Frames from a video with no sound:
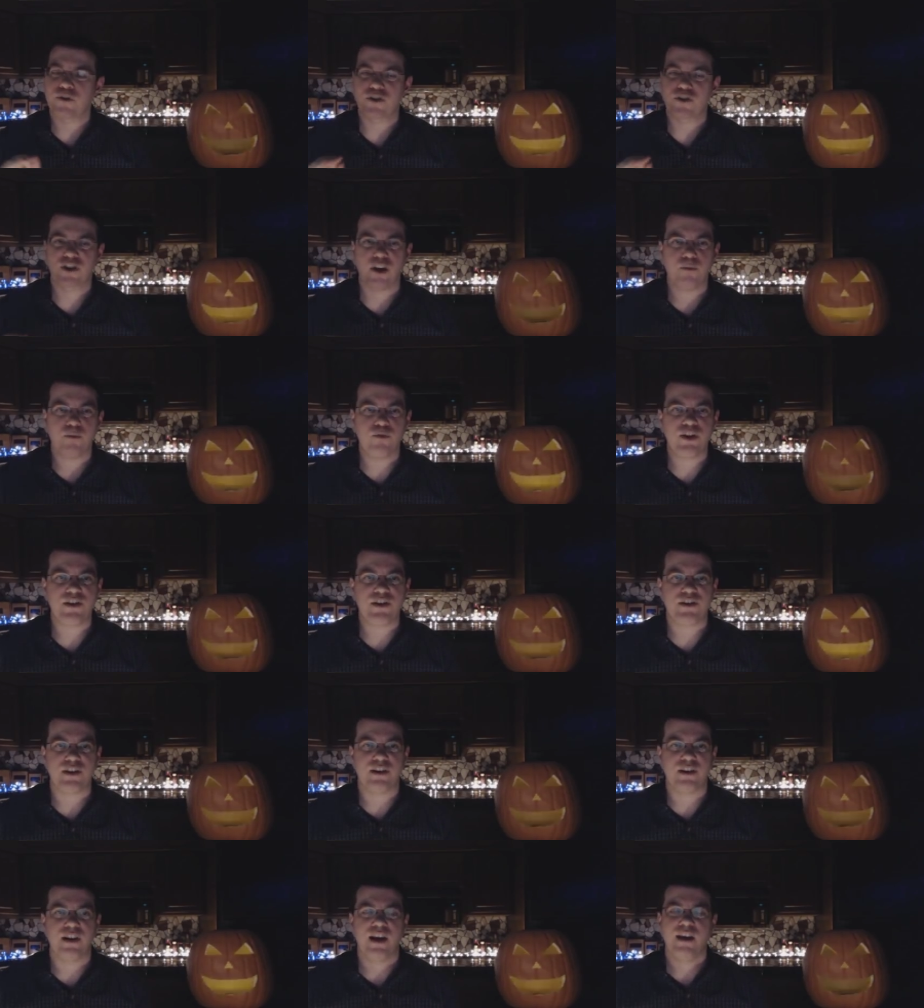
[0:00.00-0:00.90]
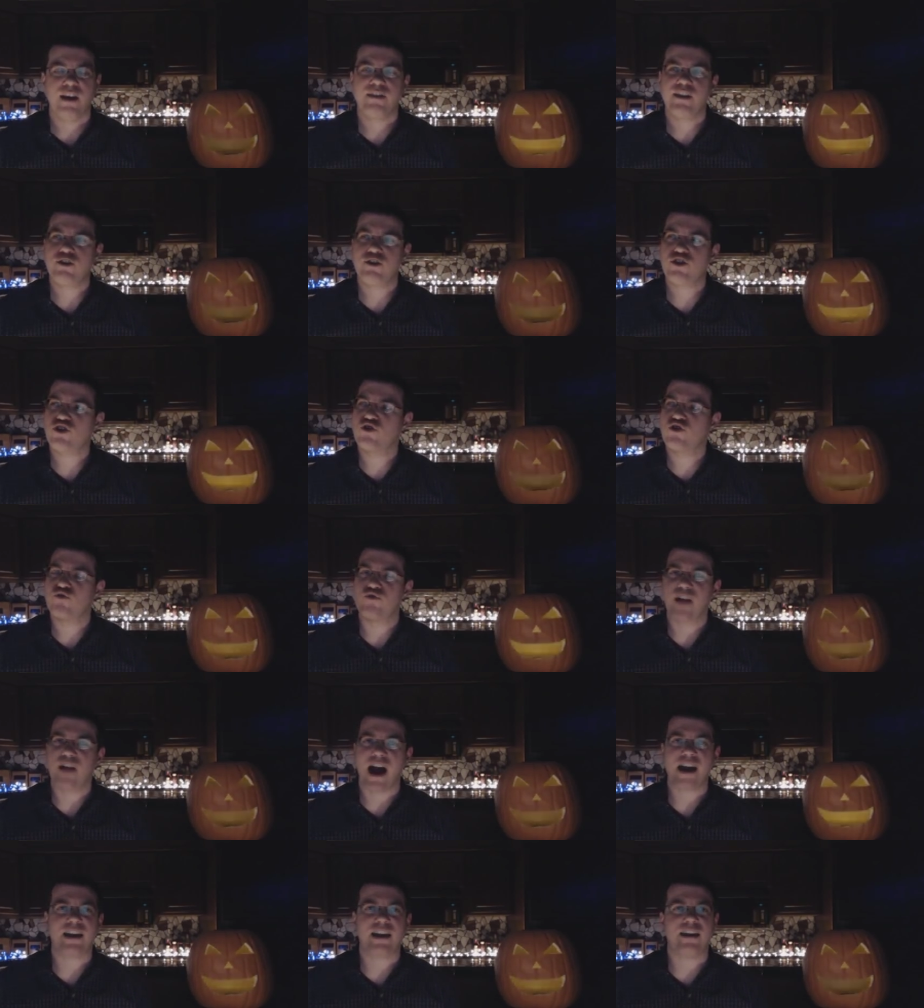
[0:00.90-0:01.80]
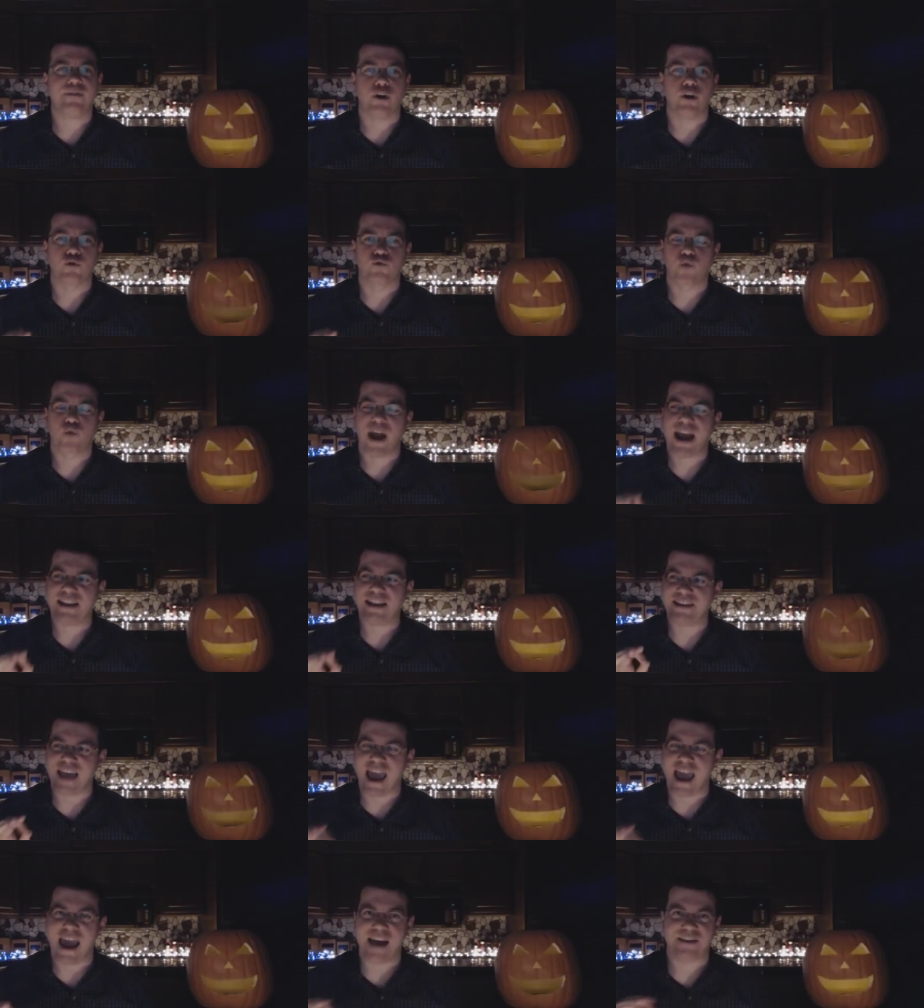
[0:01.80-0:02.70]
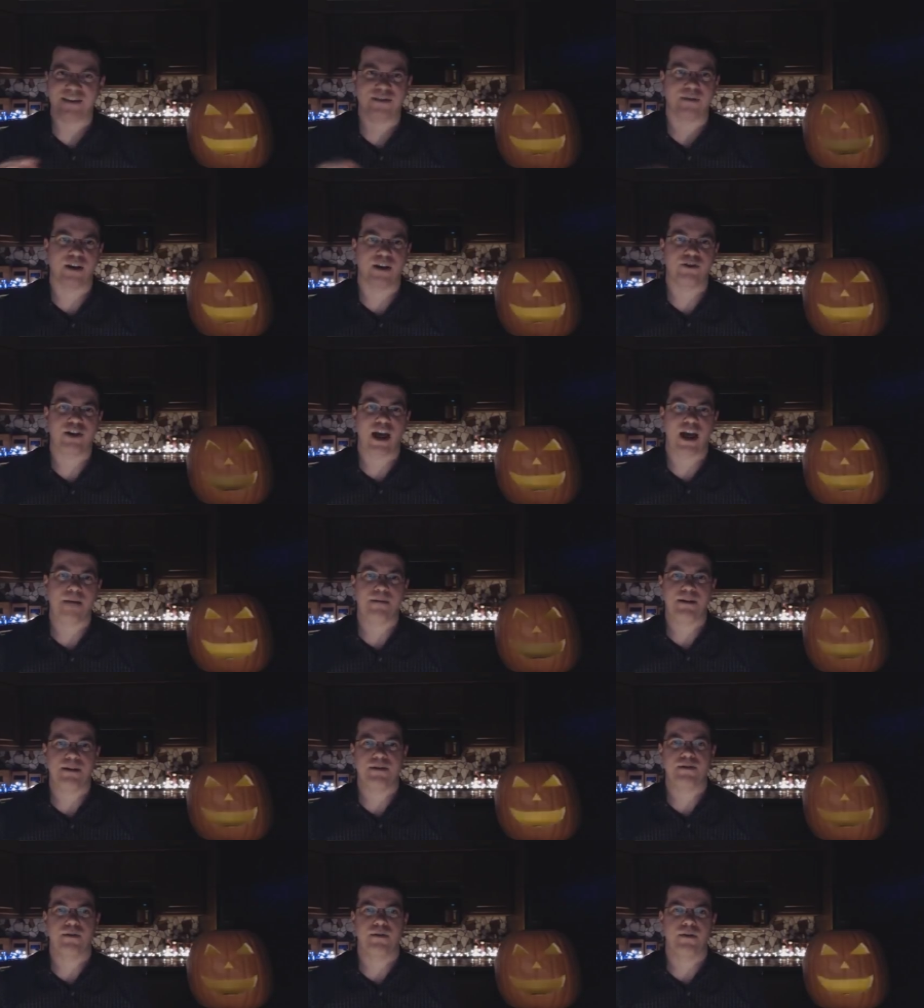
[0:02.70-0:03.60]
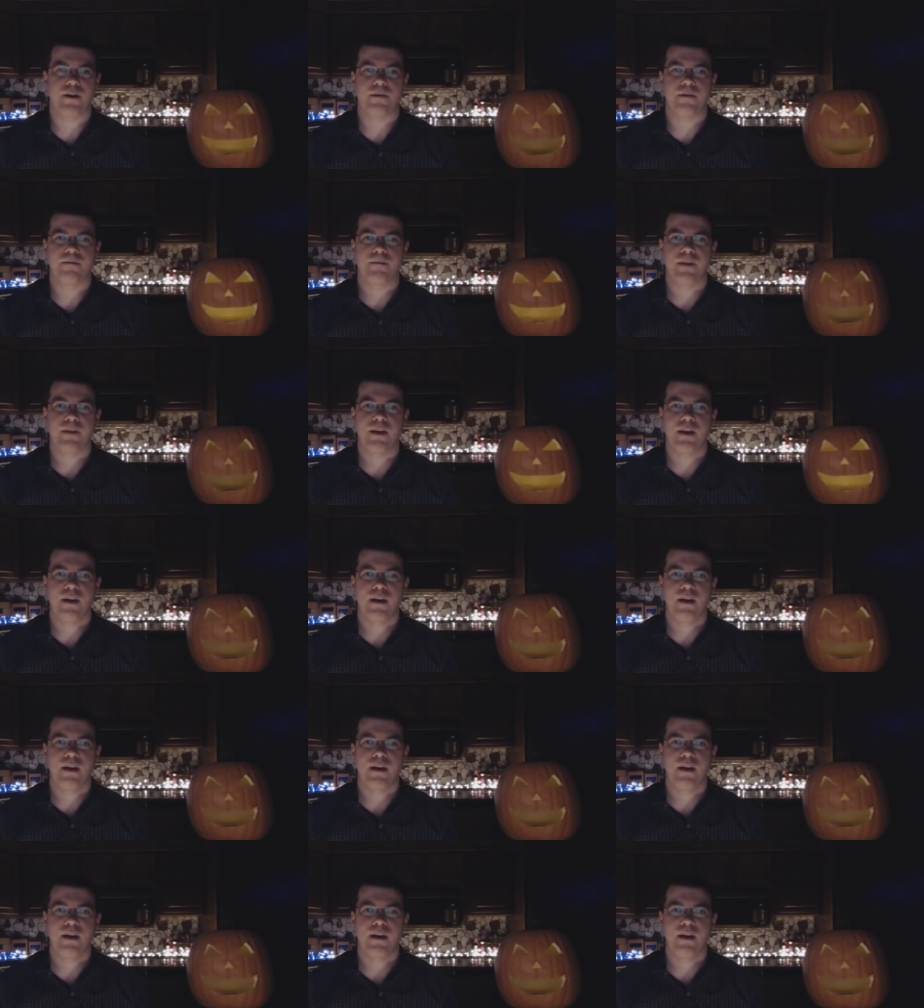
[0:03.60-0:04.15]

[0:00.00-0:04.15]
But for some reason, they just do not give a rat's ass about Japanese horror.